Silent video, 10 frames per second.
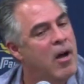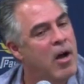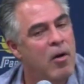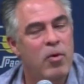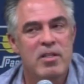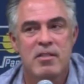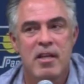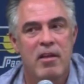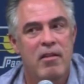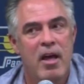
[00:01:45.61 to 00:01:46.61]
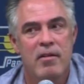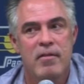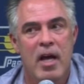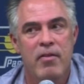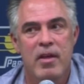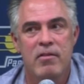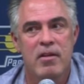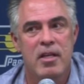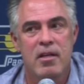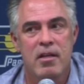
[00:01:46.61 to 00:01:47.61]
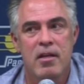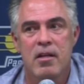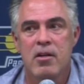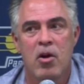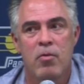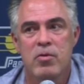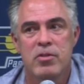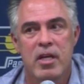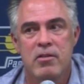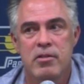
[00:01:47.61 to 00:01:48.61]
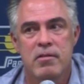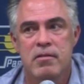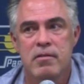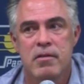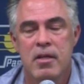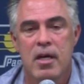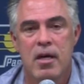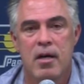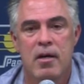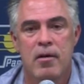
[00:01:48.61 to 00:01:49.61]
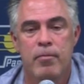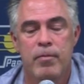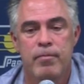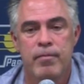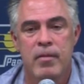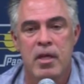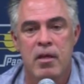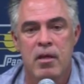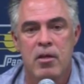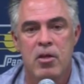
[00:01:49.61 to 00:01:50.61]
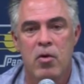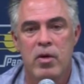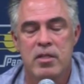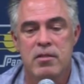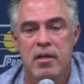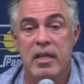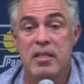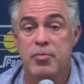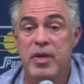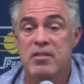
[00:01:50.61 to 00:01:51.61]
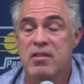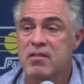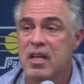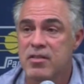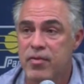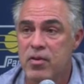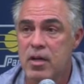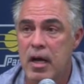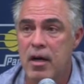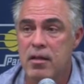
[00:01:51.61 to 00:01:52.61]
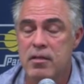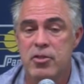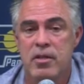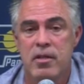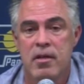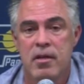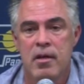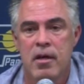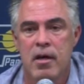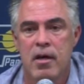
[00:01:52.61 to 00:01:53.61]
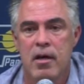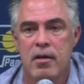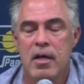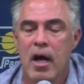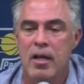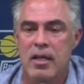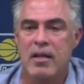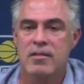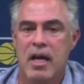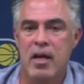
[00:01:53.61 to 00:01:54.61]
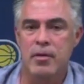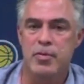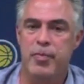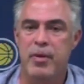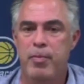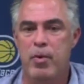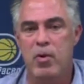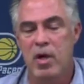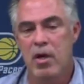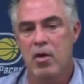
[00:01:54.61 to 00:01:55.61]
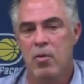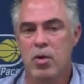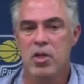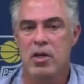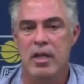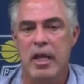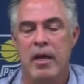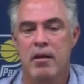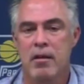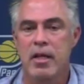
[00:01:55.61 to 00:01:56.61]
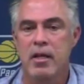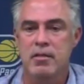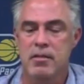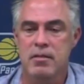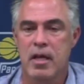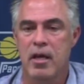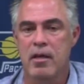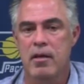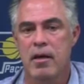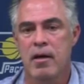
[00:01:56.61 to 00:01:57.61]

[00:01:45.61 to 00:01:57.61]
No, I wouldn't say that. I think that he can get in our rotation. You know, he's been successful in college. A lot of times people will look at analytics and say,